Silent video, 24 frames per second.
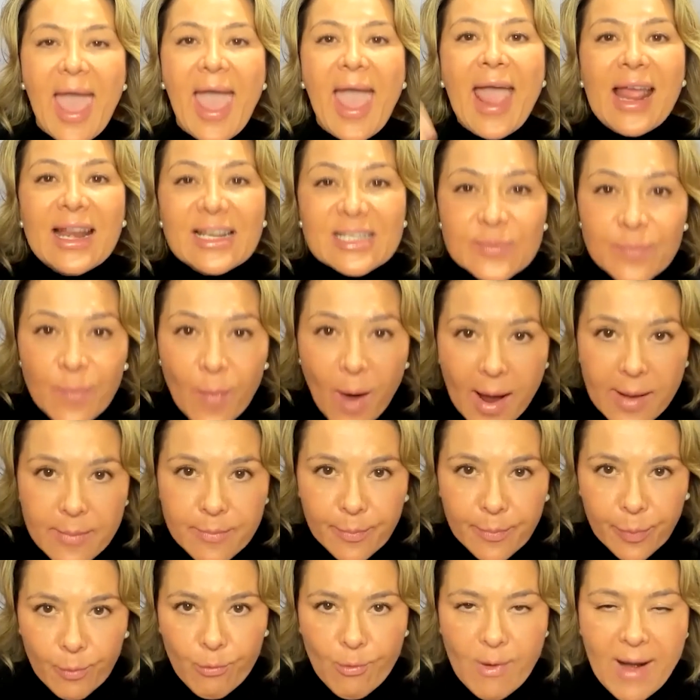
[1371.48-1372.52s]
and my
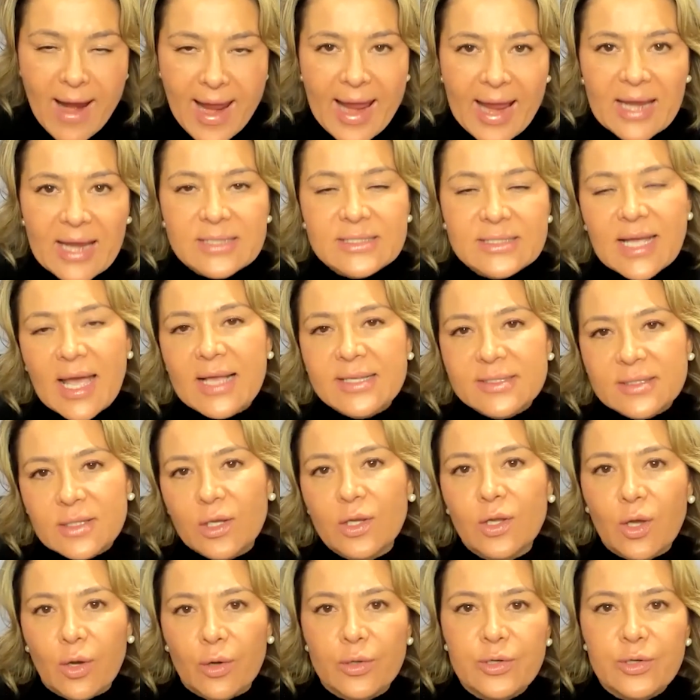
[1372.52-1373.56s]
brand as the
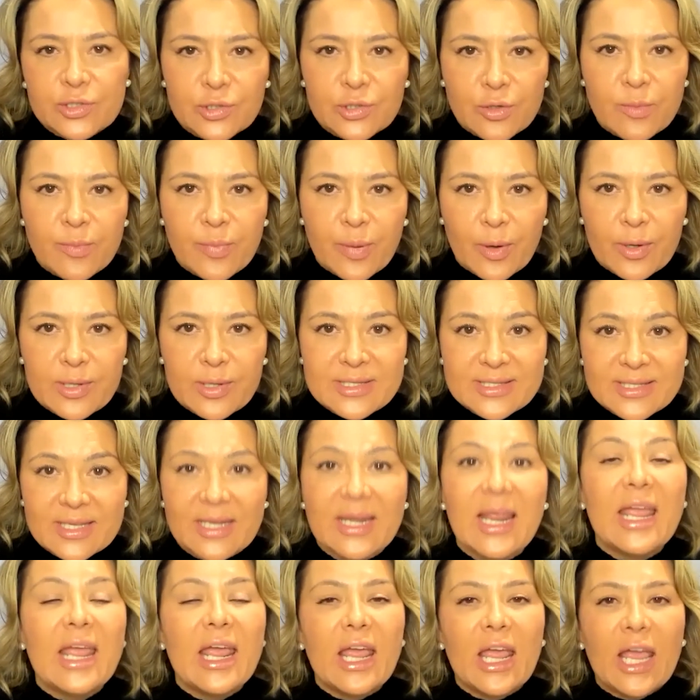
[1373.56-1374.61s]
go-to person
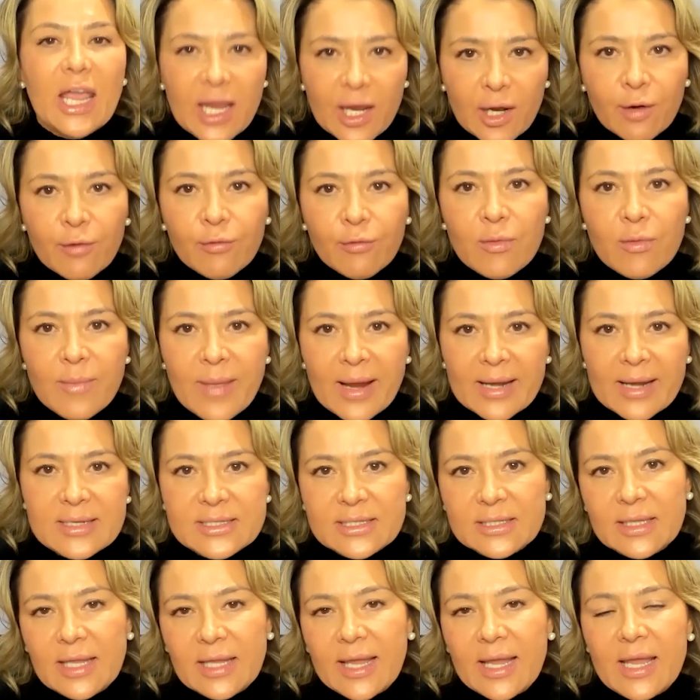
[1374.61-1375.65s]

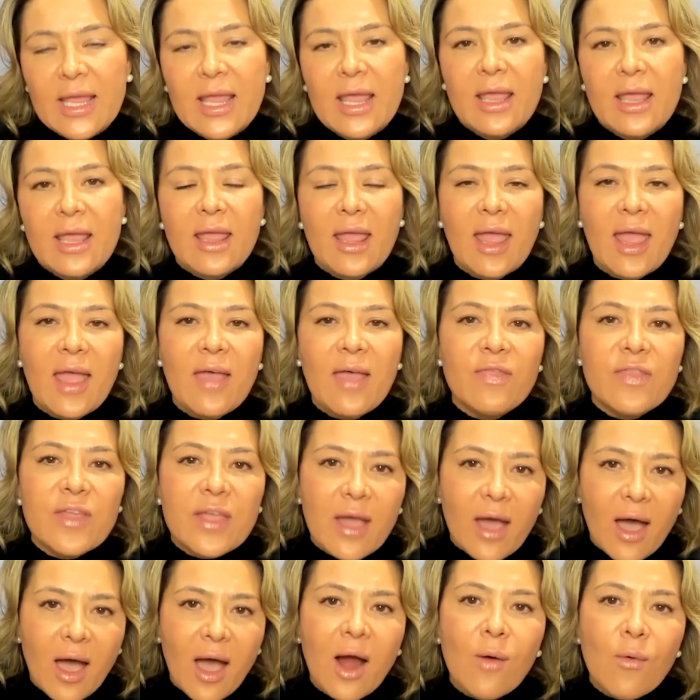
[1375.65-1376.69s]
incrementally. And
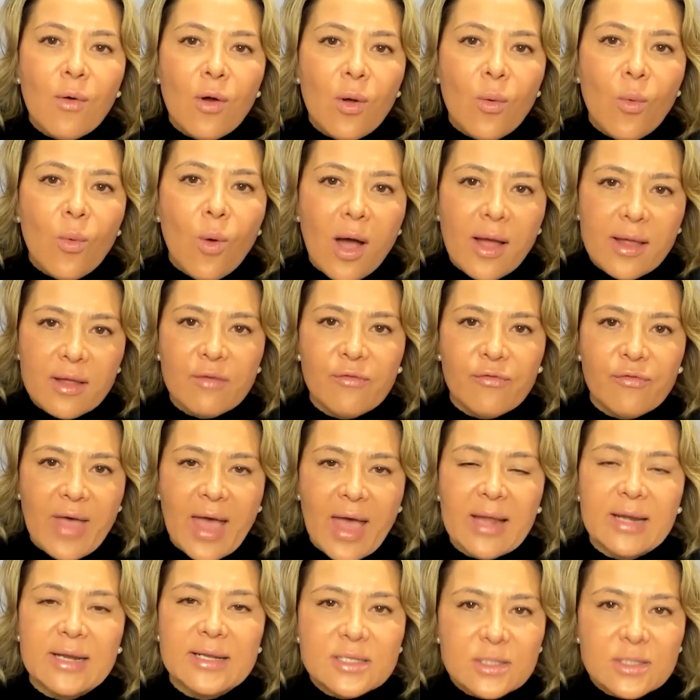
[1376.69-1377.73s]
the ROI of
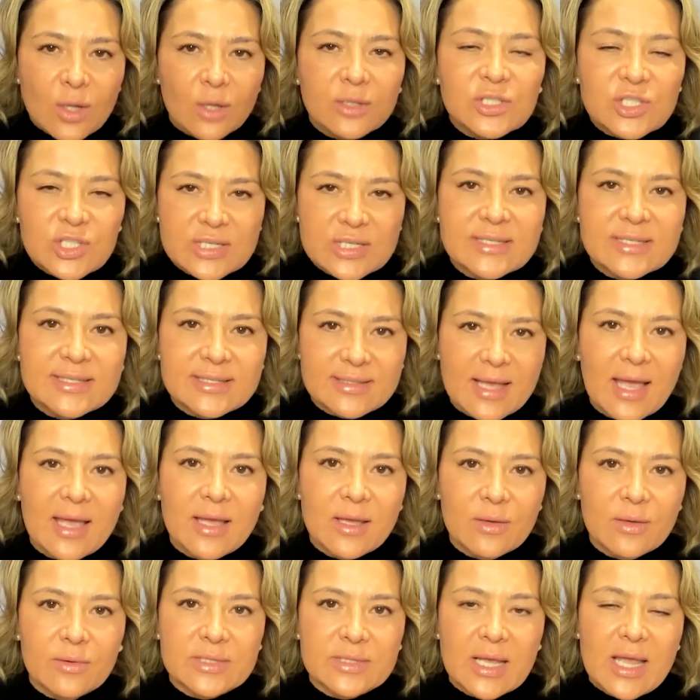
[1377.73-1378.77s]
that is not just
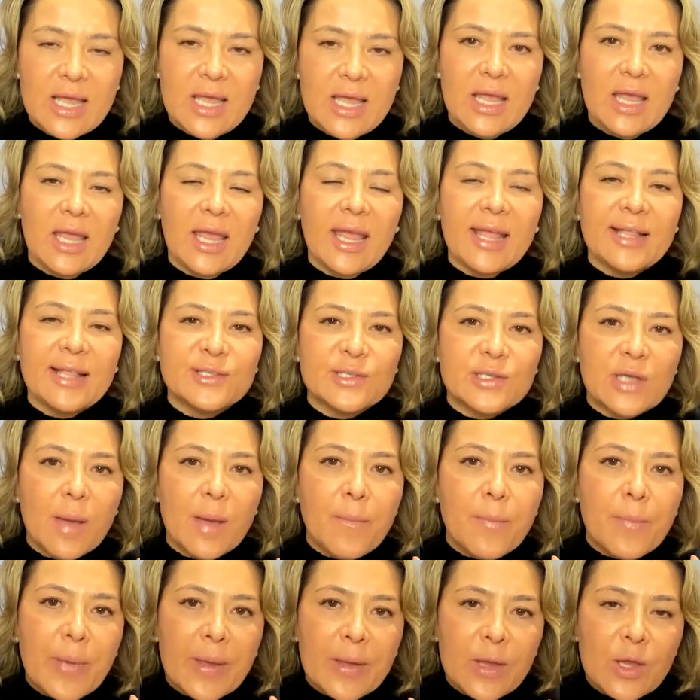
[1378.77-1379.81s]
sales. It's
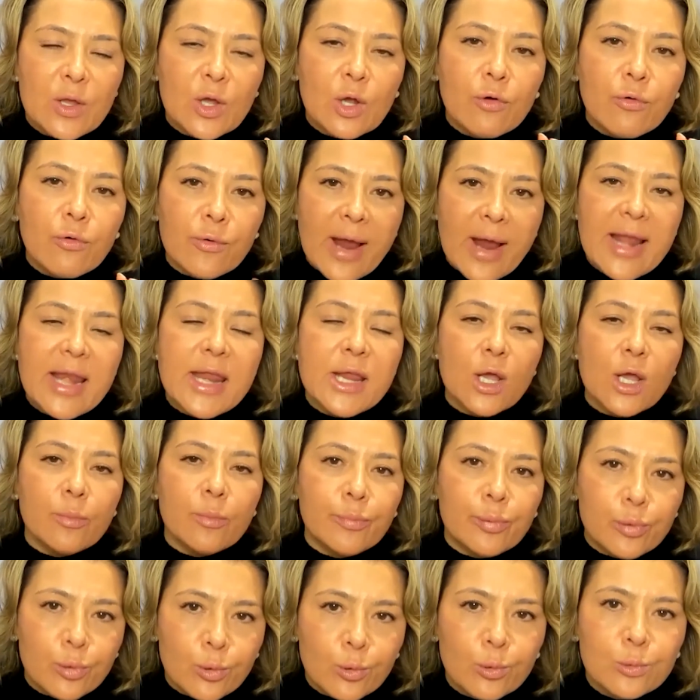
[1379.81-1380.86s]
creating a
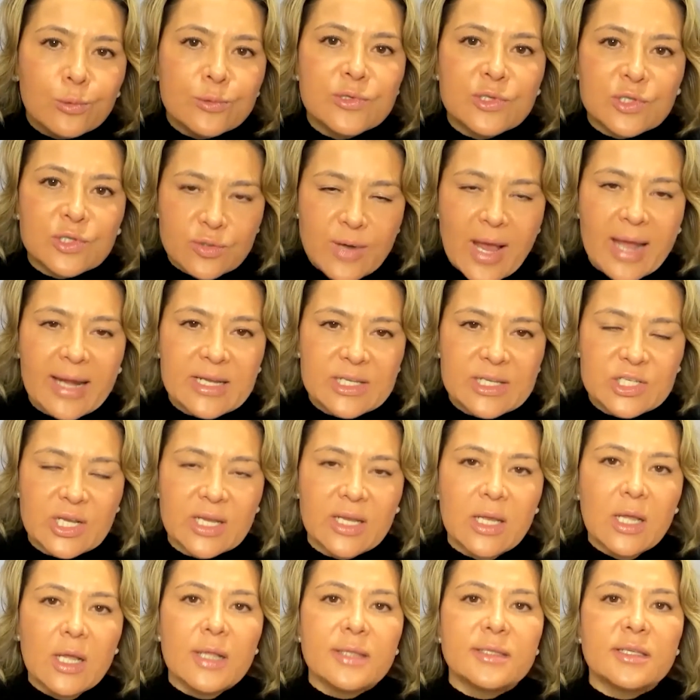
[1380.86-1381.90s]
pull
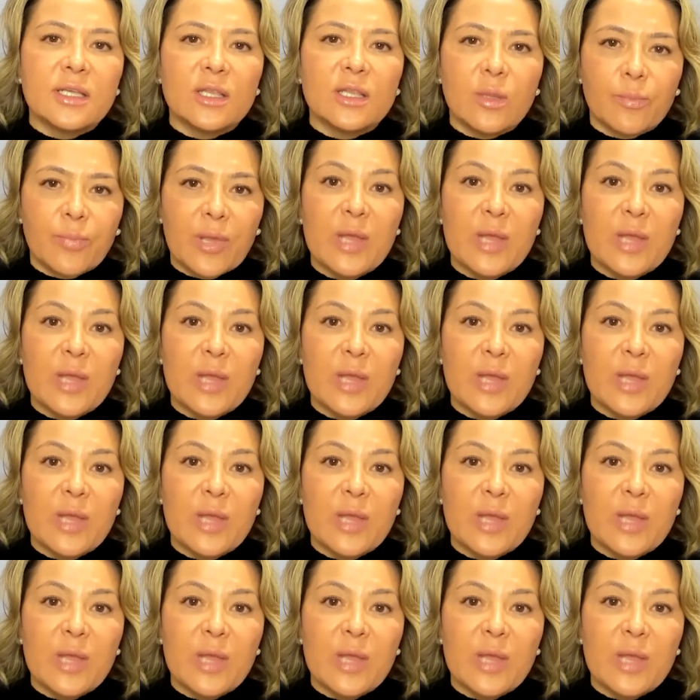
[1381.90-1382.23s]
strategy so that